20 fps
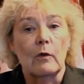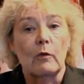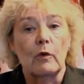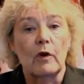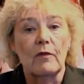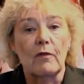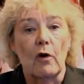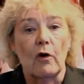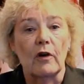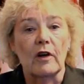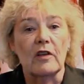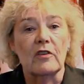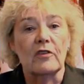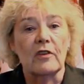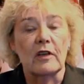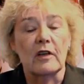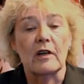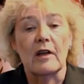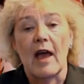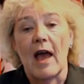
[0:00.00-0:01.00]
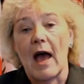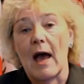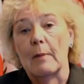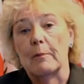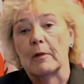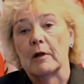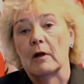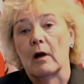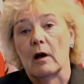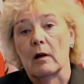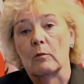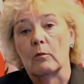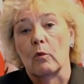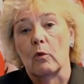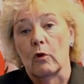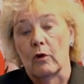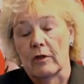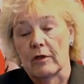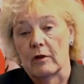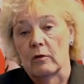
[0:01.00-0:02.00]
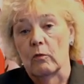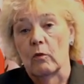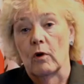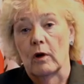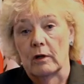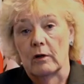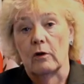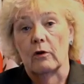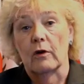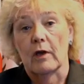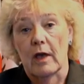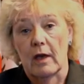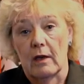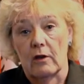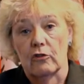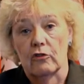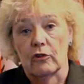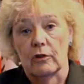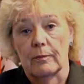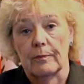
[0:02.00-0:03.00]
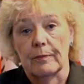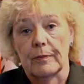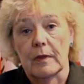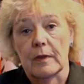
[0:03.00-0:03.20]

we've already seen it happen on more than one occasion.